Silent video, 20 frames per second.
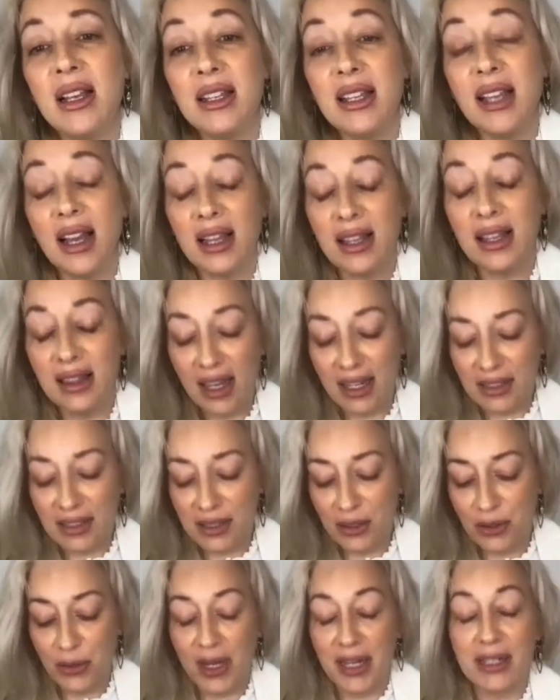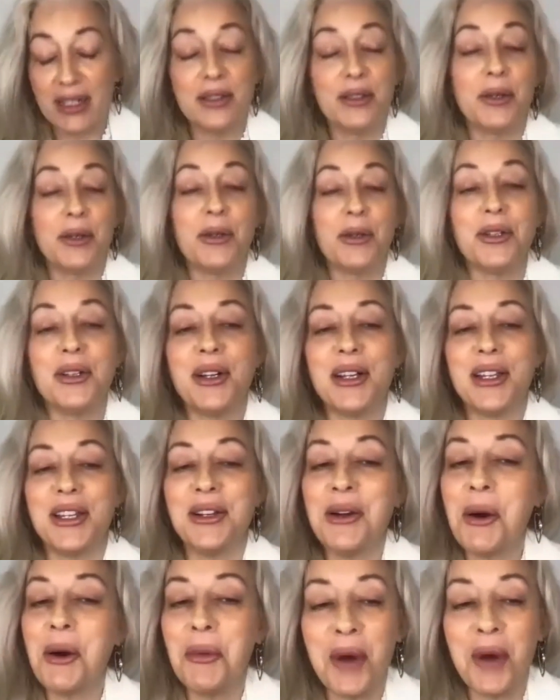Yeah, that's great. So you're,
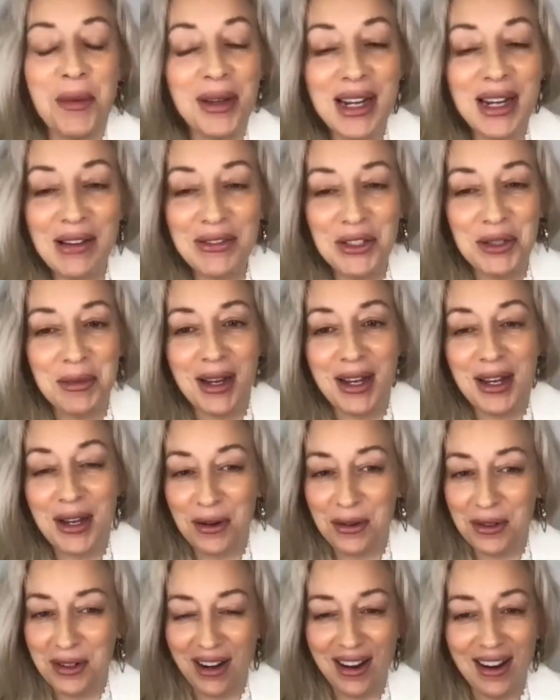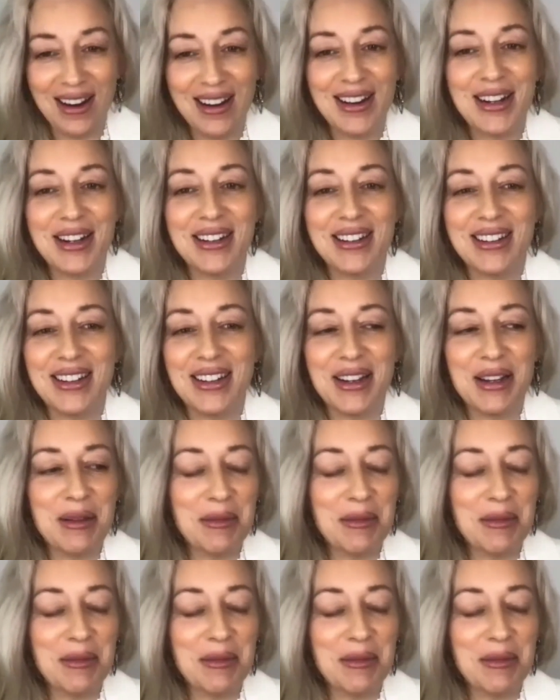you're a woman after my own heart,